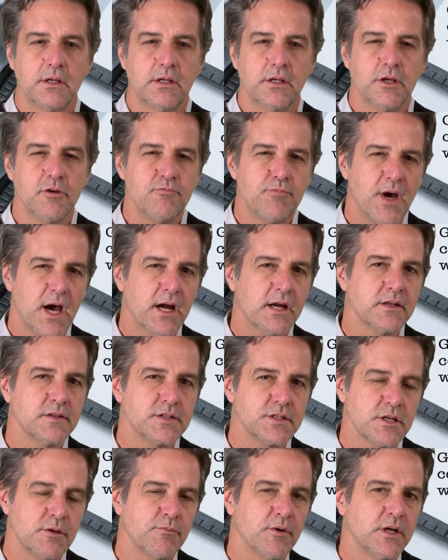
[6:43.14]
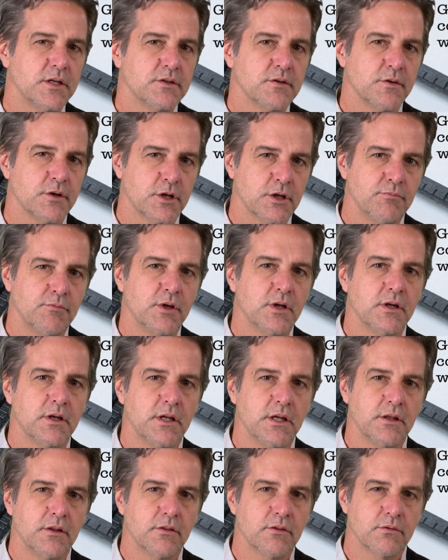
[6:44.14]
give back in some way to their
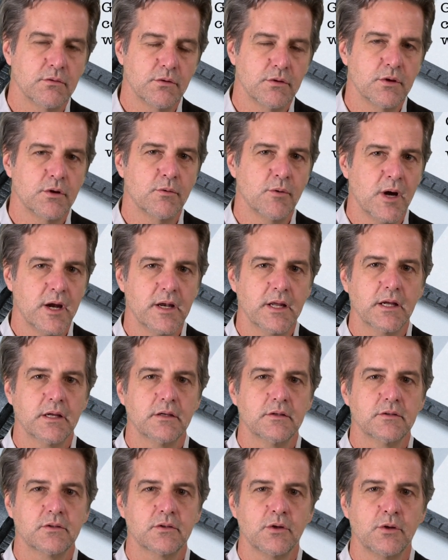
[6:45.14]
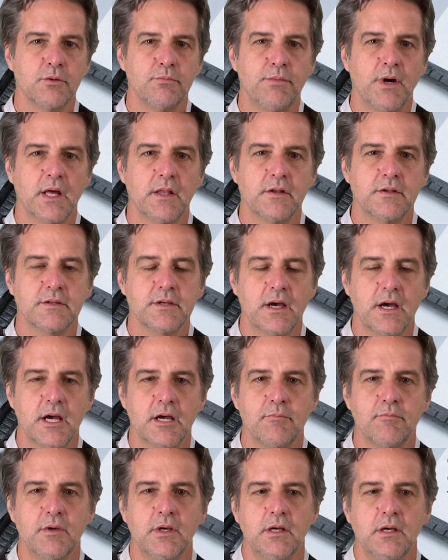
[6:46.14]
community through their writing. So by the
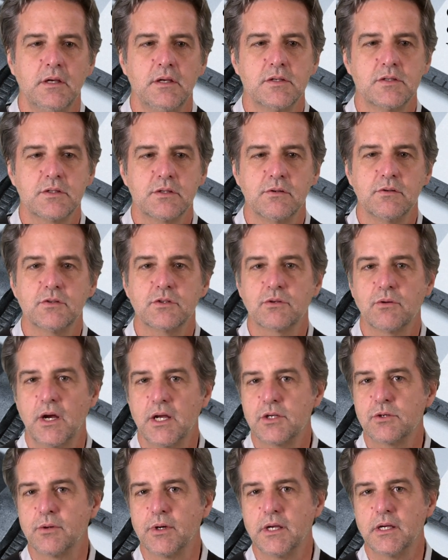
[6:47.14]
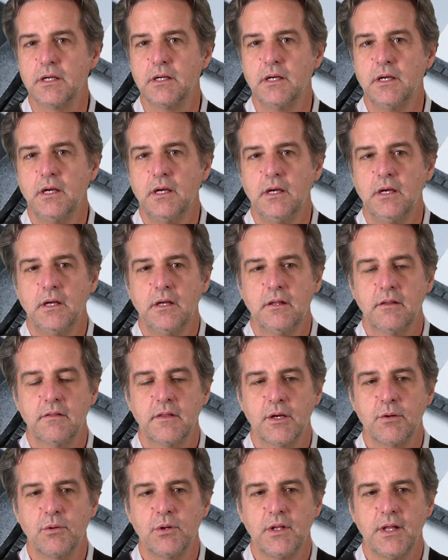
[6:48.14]
time students graduate,
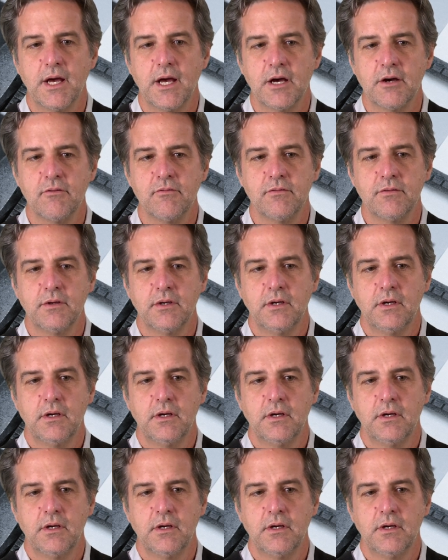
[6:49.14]
they will have